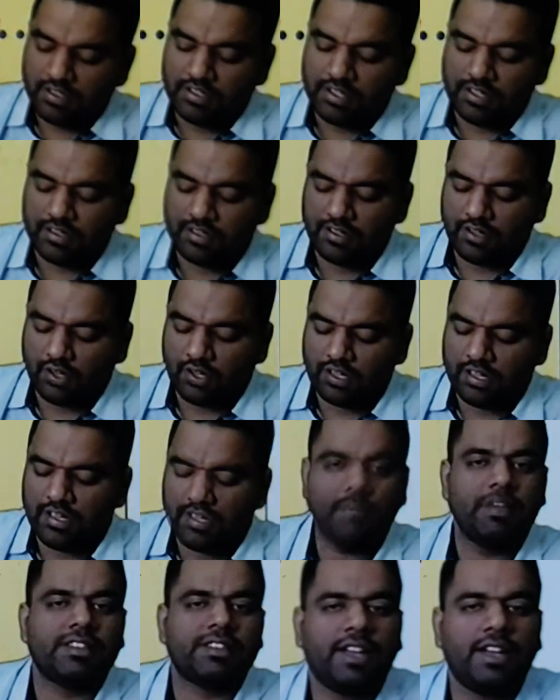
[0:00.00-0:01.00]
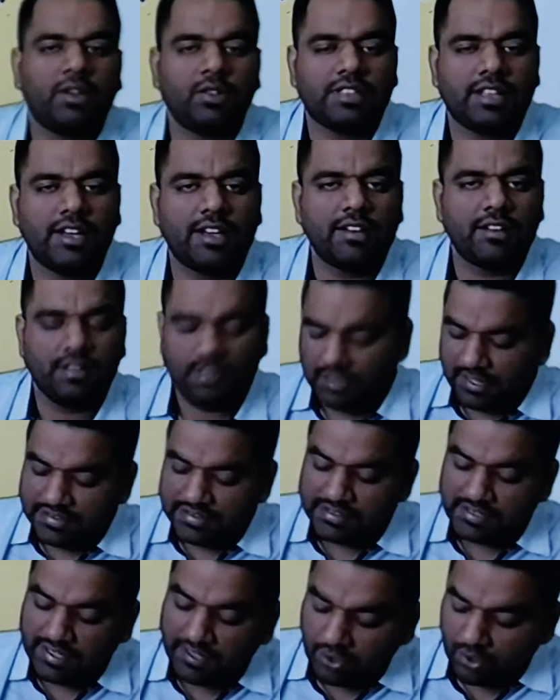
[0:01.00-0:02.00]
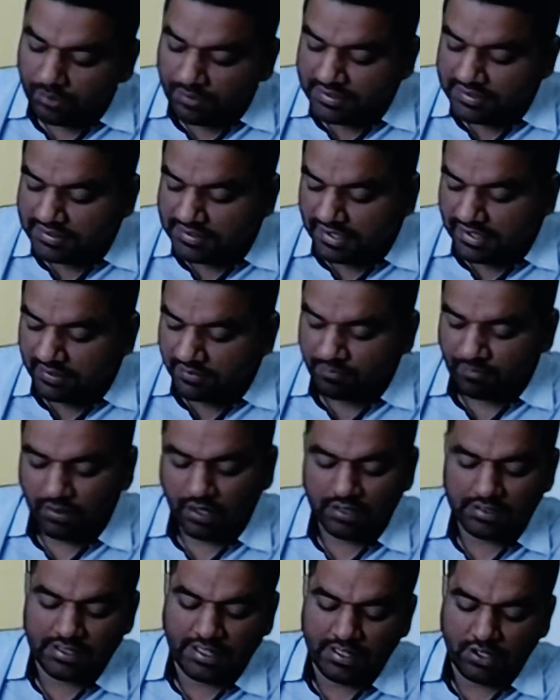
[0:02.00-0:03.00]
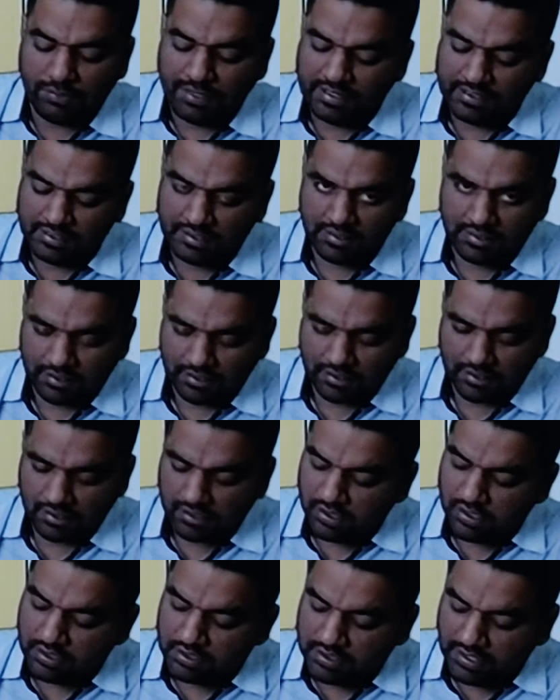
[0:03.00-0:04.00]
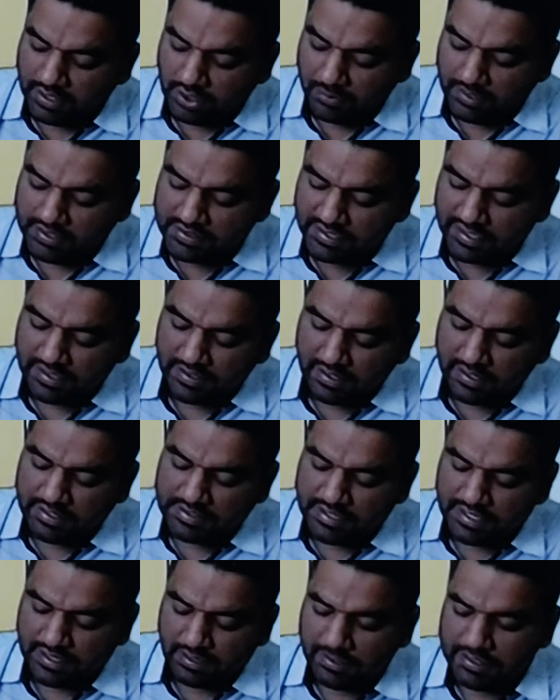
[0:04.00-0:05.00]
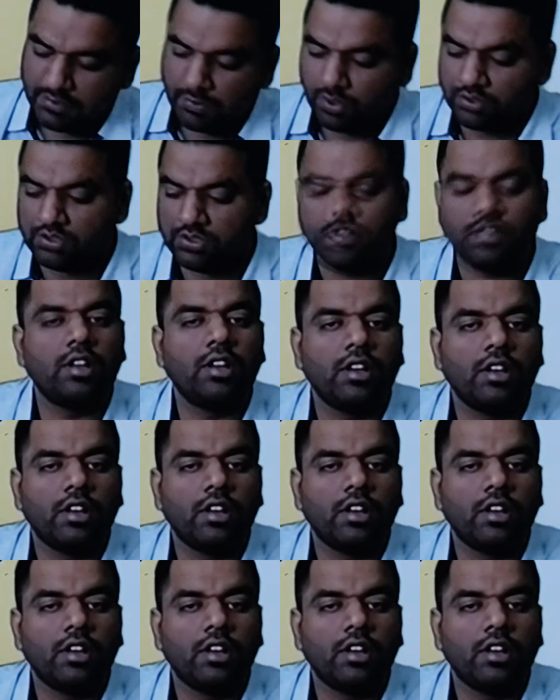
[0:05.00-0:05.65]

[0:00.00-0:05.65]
That organelle name is cytoskeleton. Guys, cyto means cell, cyto means cell, and skeleton means bones.